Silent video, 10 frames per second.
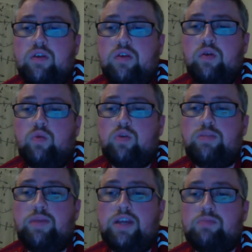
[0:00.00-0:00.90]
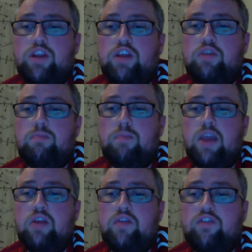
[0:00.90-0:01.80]
What's the biggest money bet
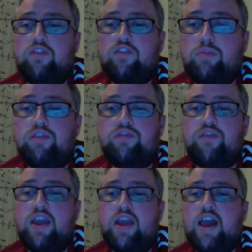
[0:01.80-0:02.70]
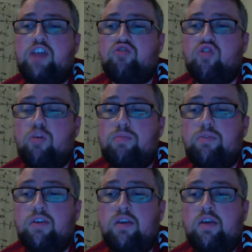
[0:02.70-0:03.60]
you ever dropped in a fight? I dropped,
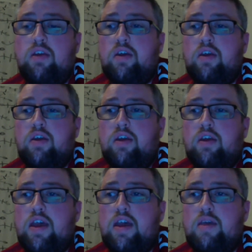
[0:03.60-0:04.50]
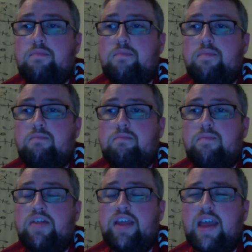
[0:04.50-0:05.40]
I
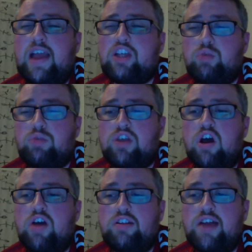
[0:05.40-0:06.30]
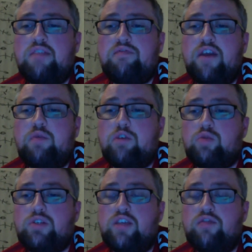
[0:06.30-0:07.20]
think it actually was the Arnold Allen fight, which
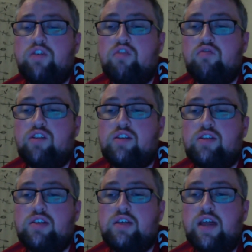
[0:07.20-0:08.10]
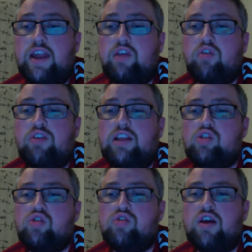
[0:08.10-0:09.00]
was 700, and I got nearly
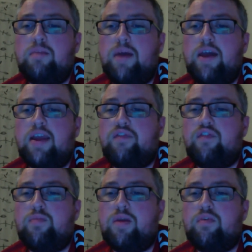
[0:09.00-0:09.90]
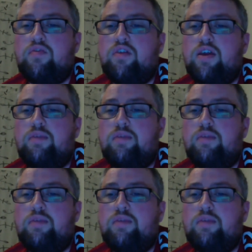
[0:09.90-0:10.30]
£2,000 back, if I remember right.